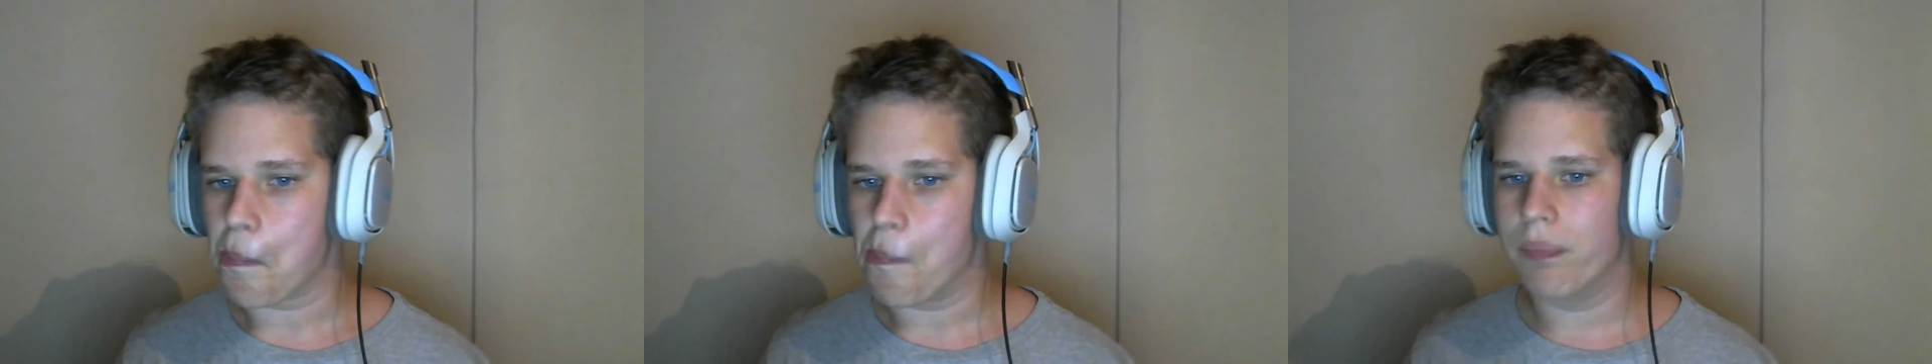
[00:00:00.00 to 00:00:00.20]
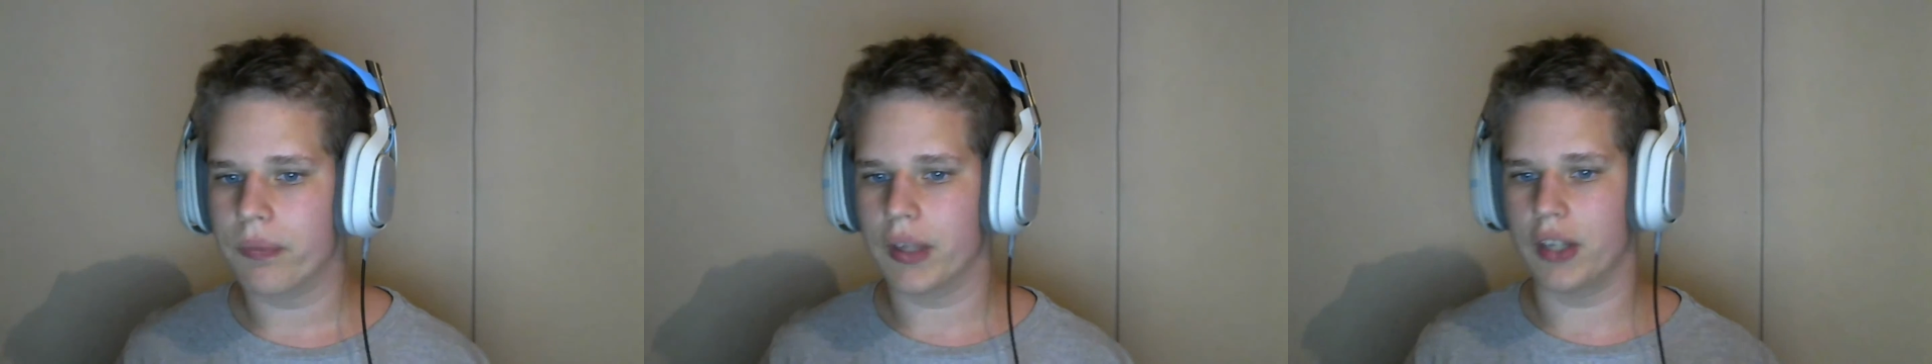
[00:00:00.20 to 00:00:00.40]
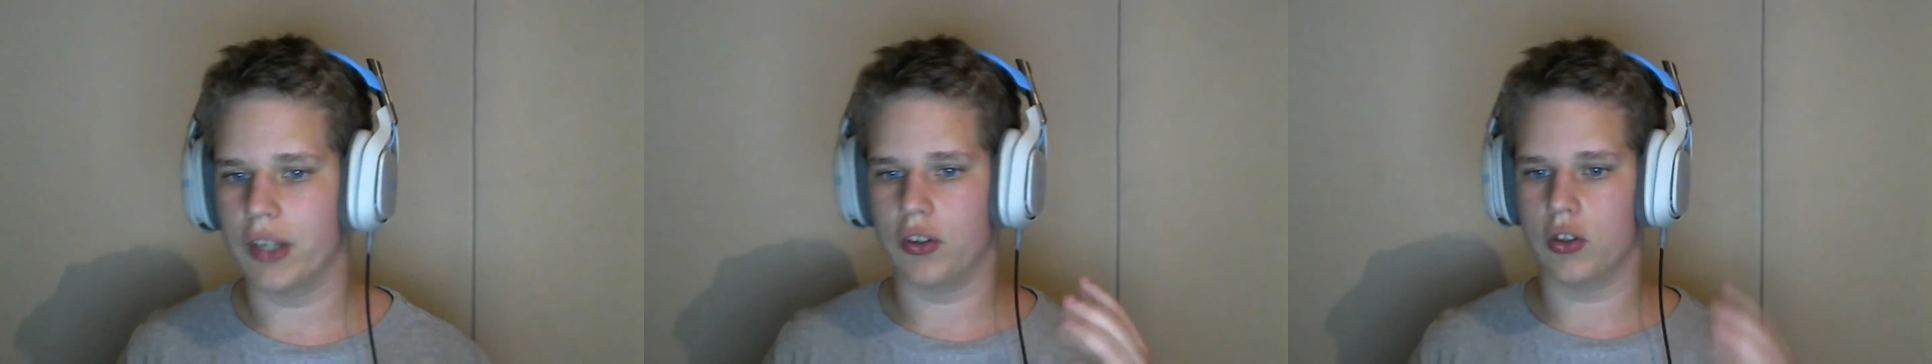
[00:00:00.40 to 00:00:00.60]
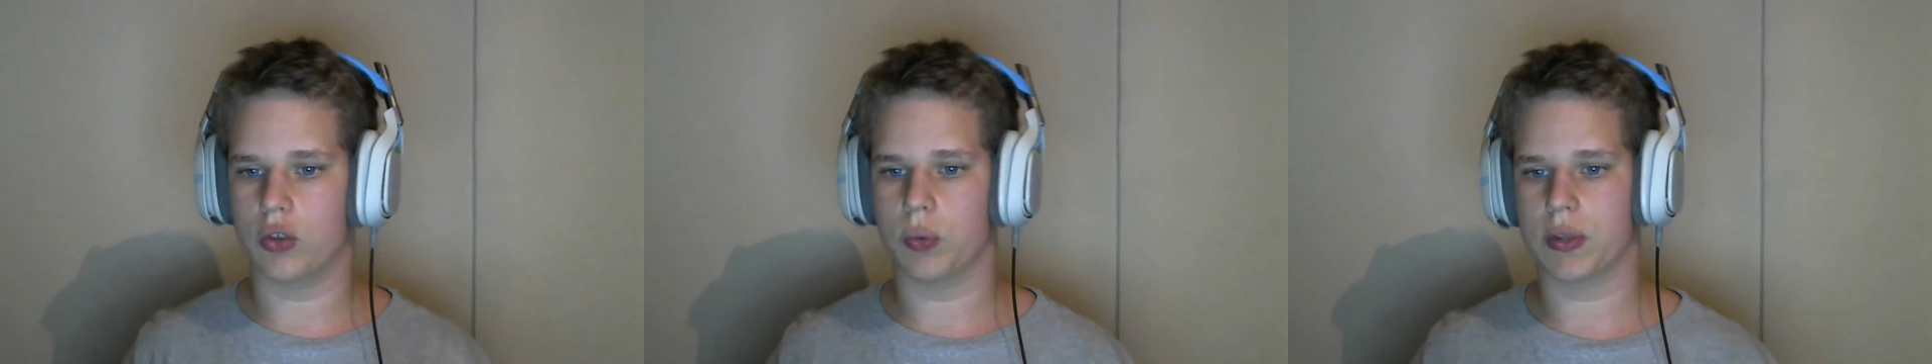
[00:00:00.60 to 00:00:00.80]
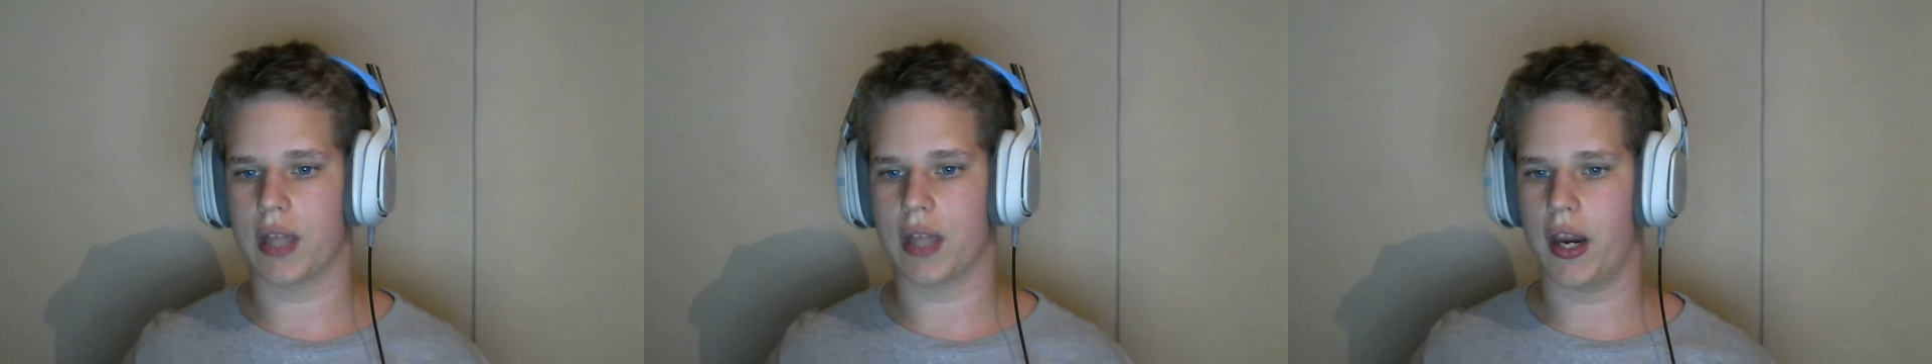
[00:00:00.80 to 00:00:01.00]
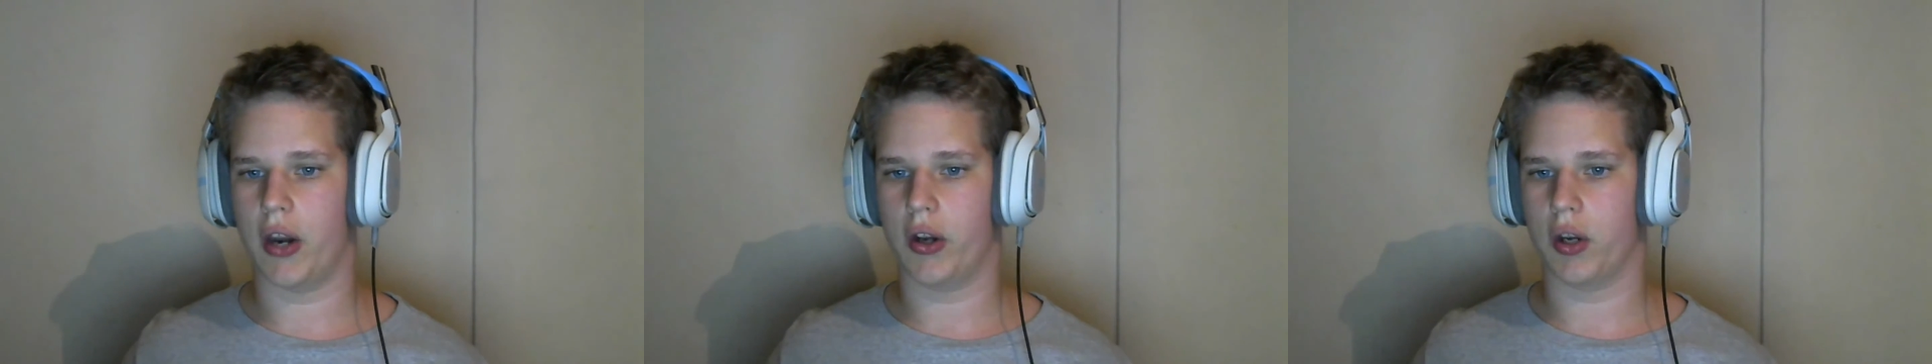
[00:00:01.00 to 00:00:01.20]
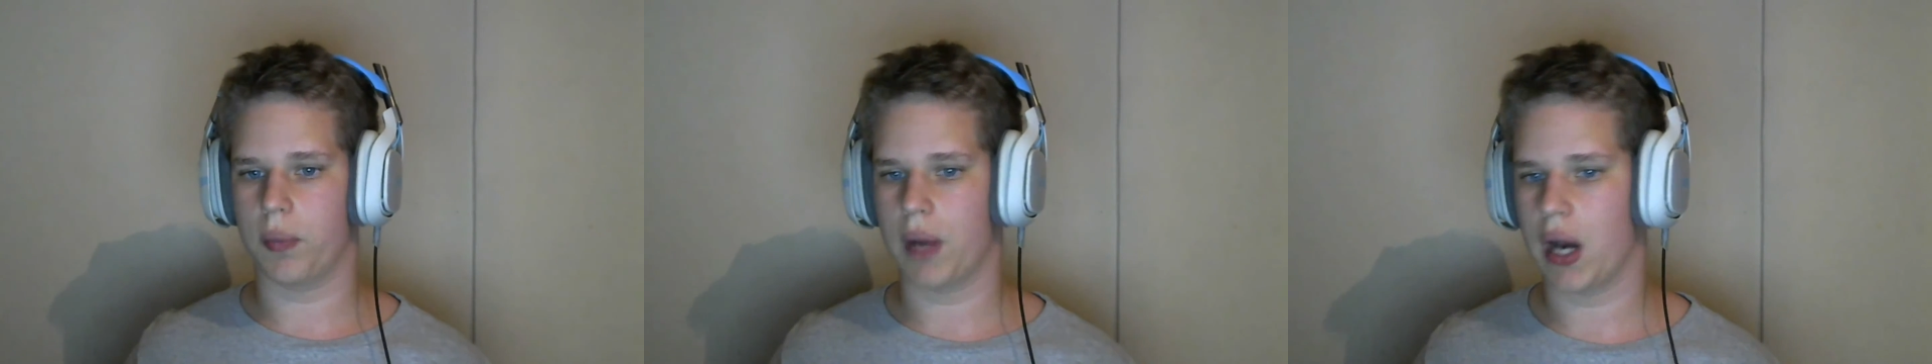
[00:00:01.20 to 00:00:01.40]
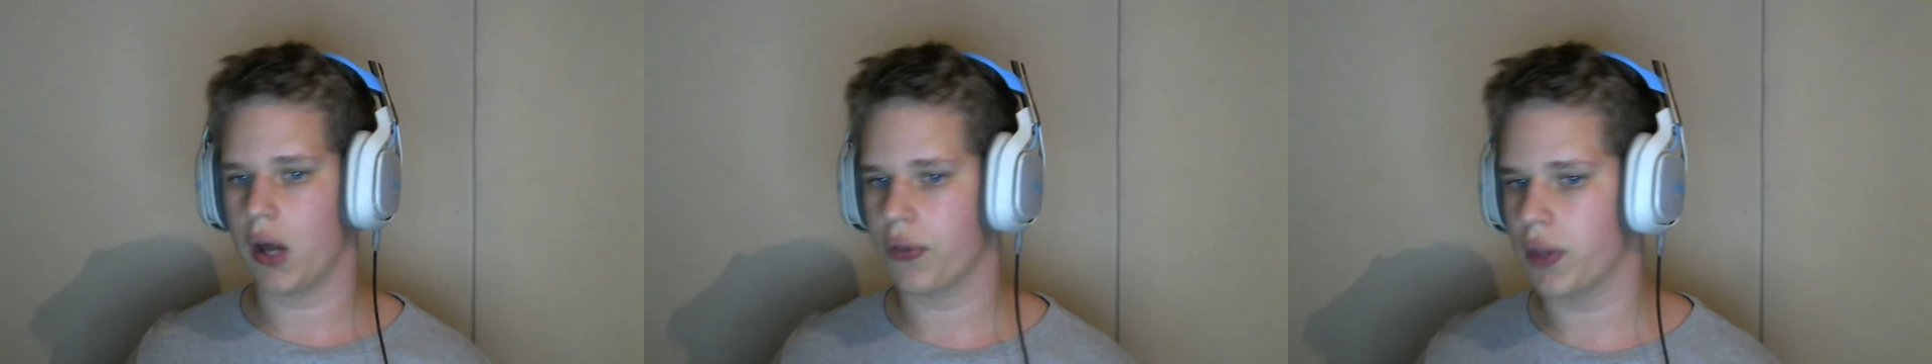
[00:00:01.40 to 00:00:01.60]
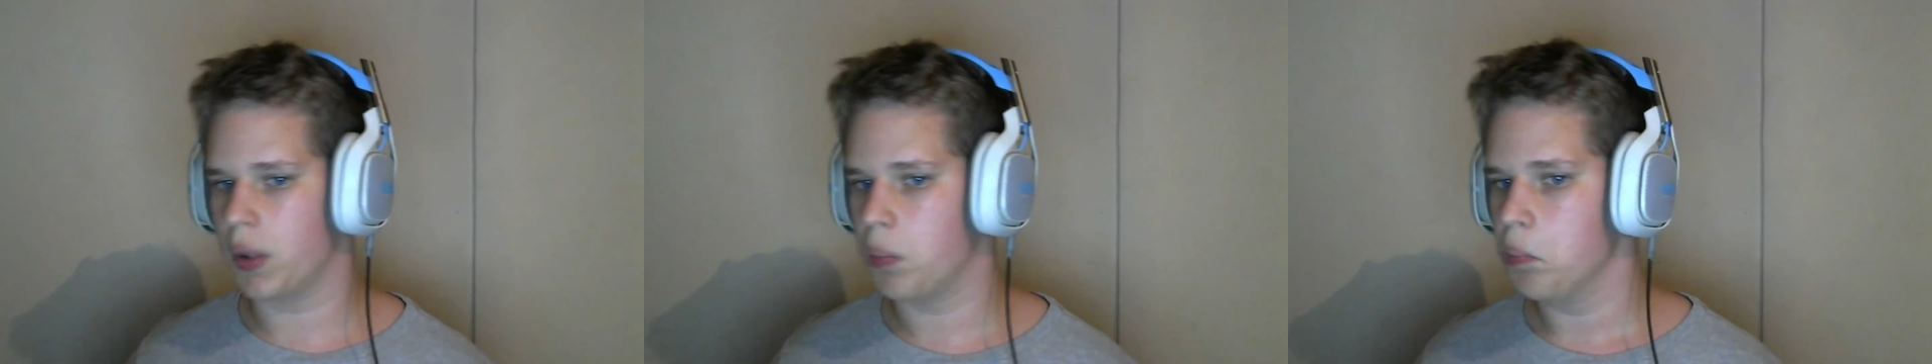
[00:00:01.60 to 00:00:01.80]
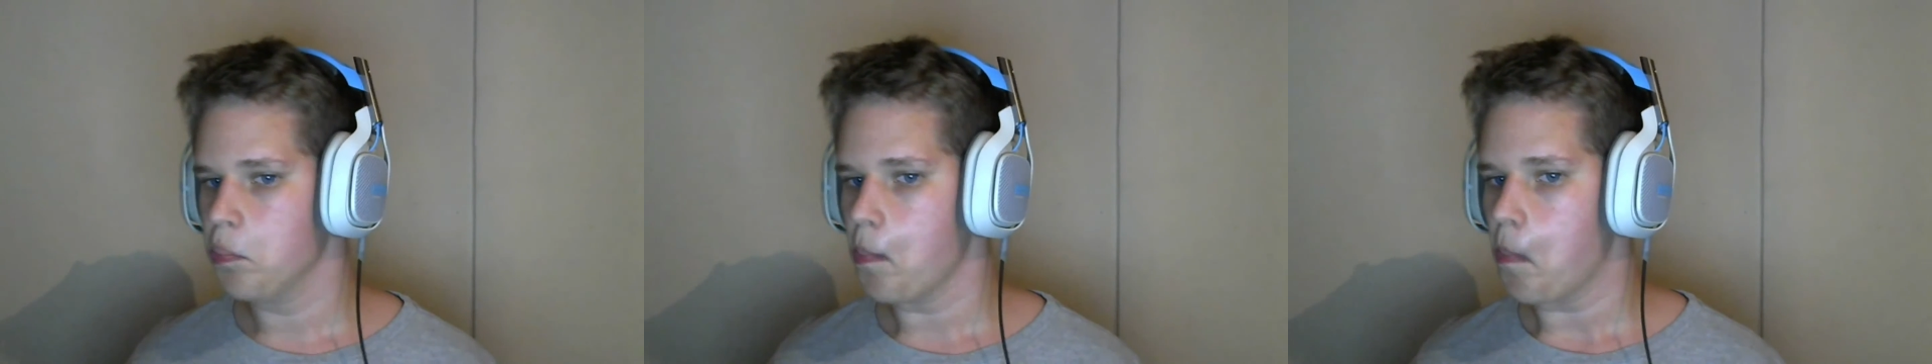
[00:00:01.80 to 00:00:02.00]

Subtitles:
is used with the air in your mouth, and